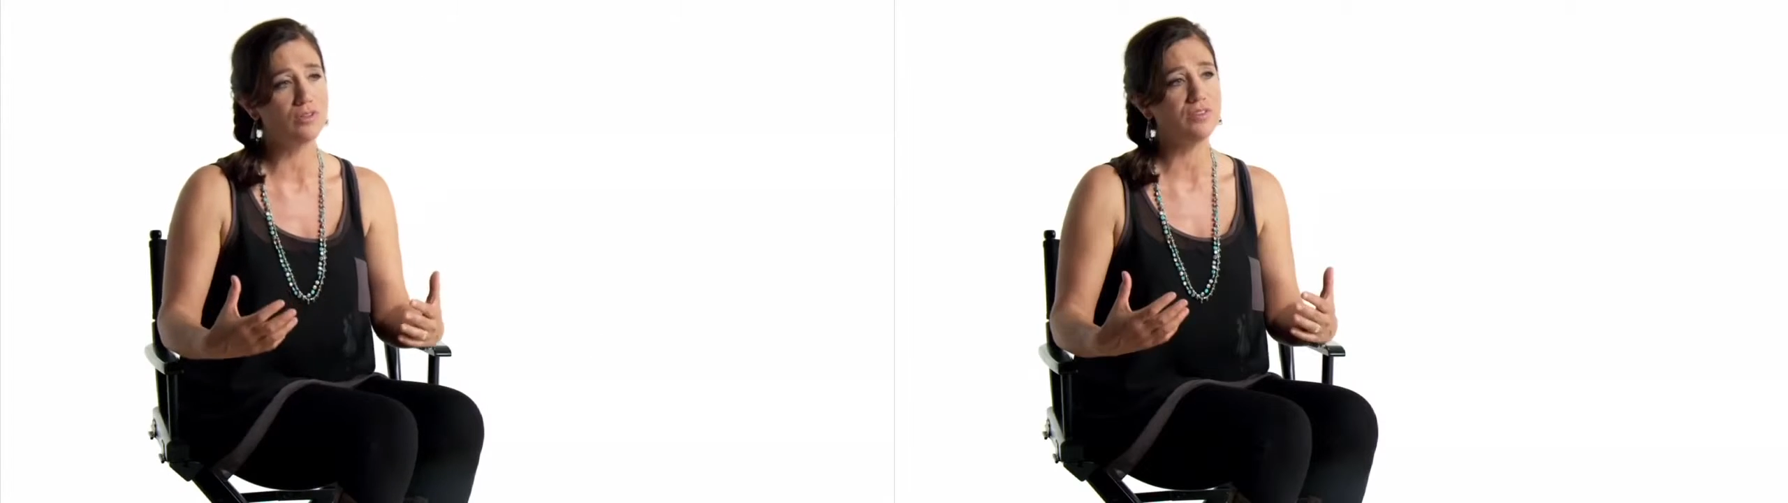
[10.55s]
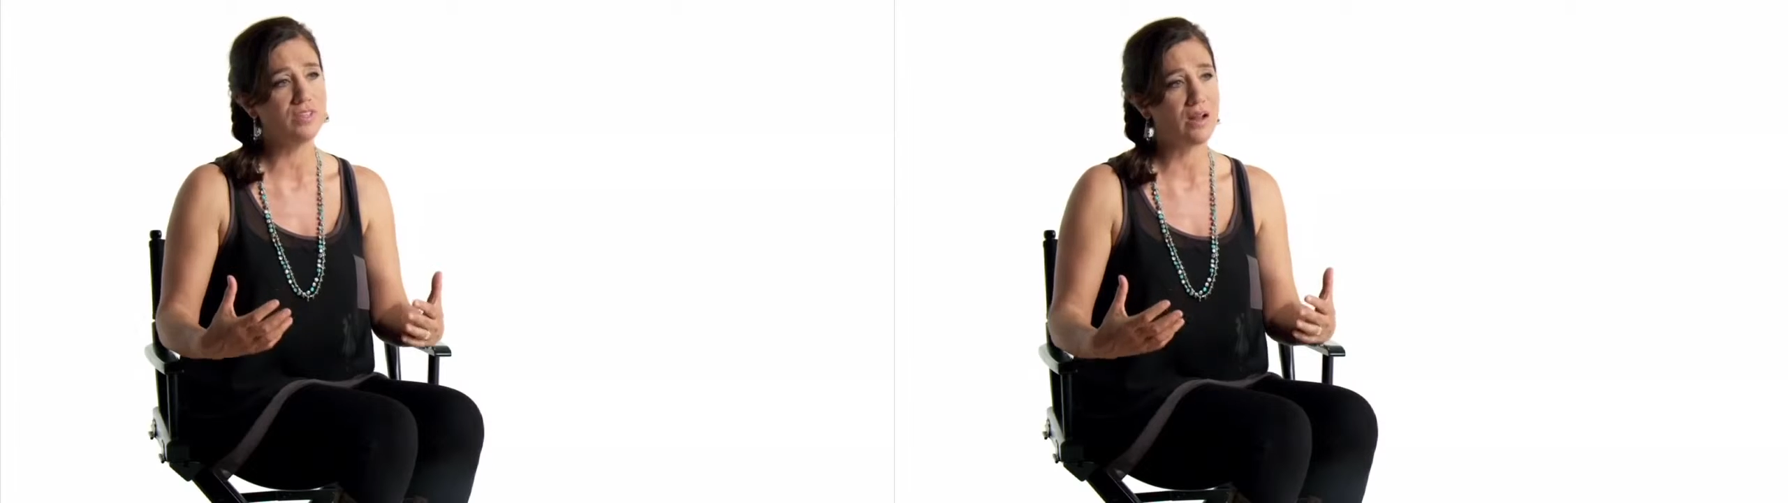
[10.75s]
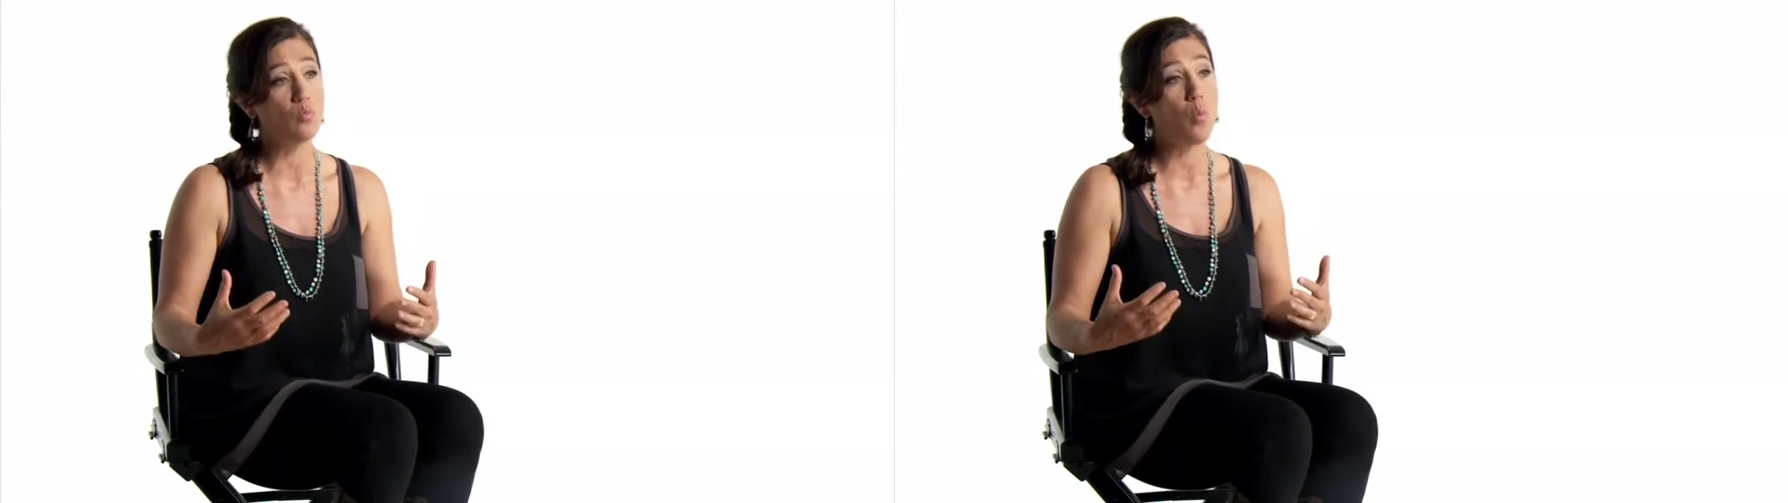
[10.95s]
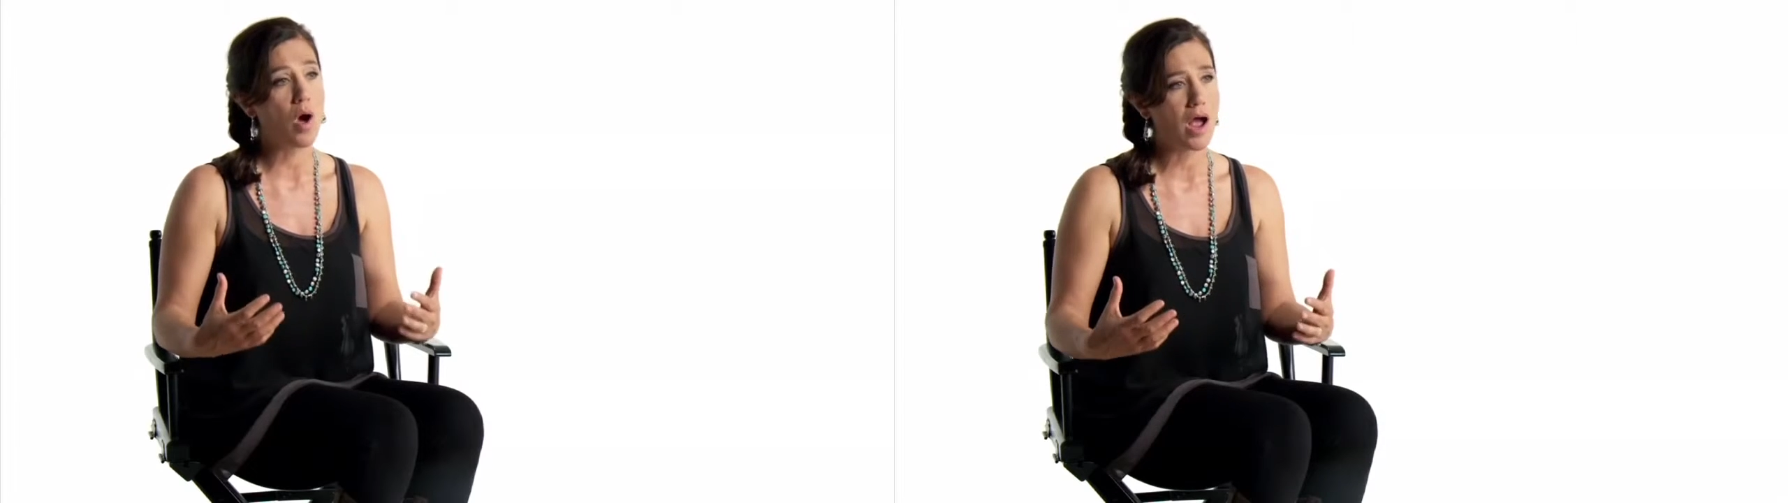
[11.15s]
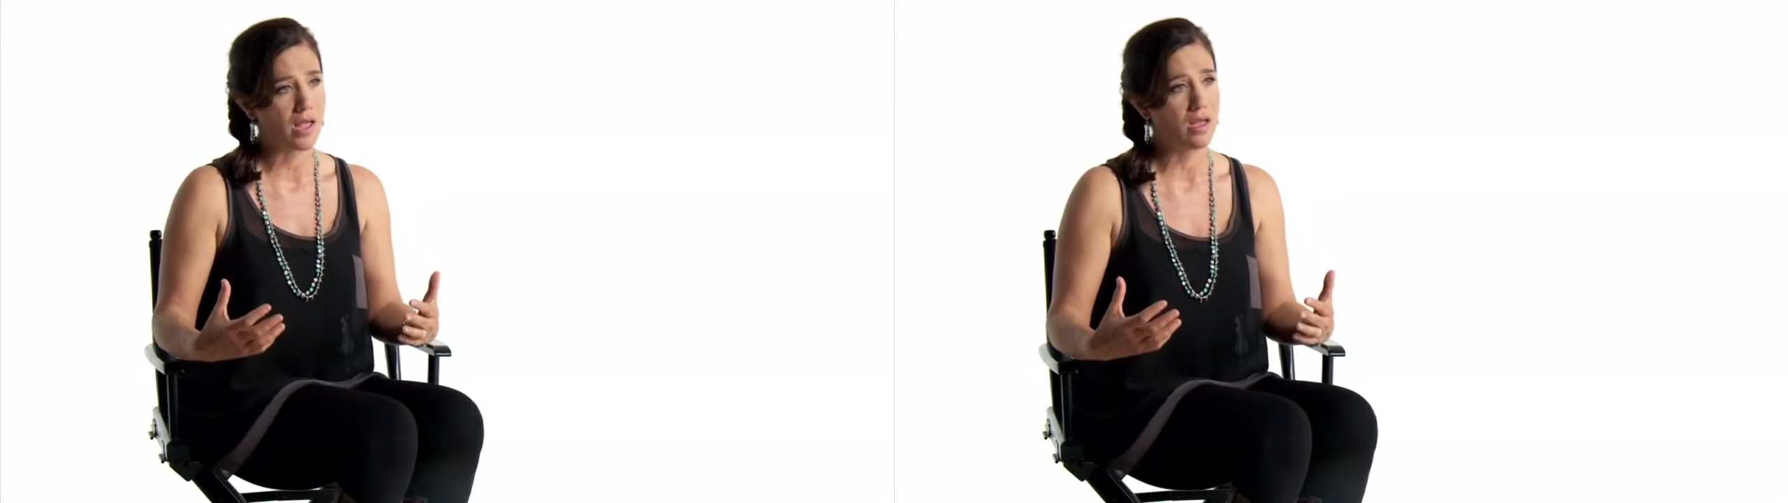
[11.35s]
understand
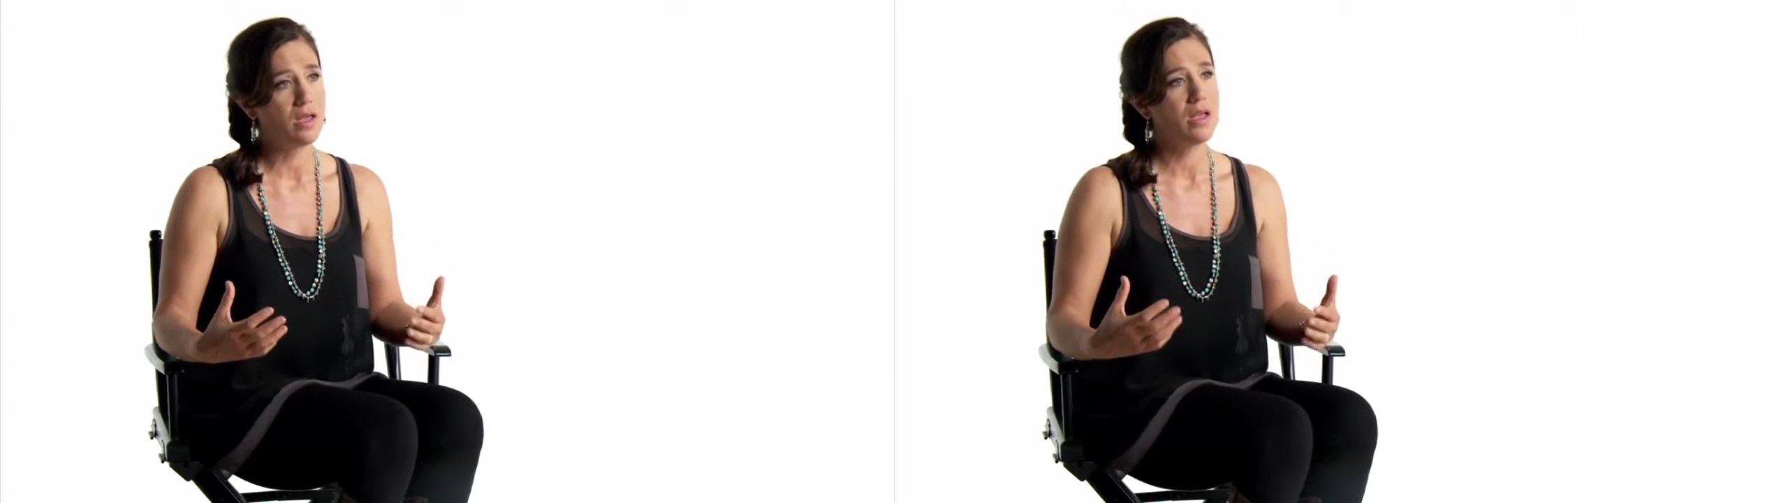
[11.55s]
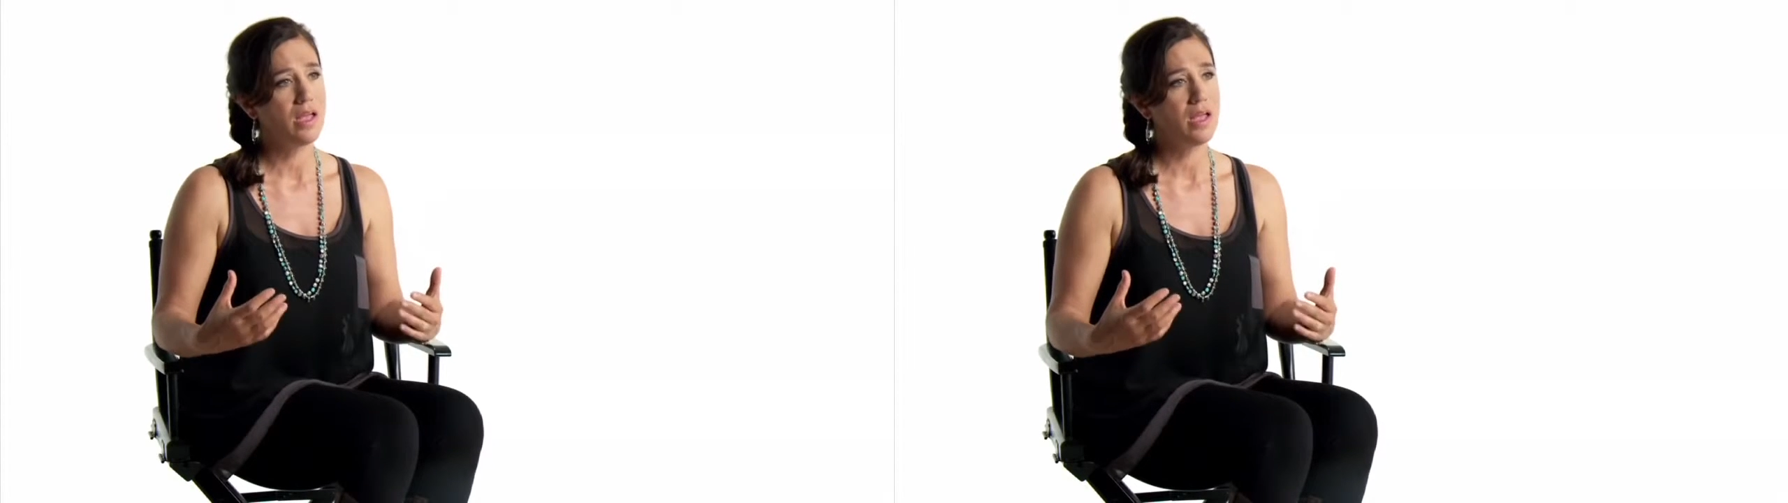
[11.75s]
why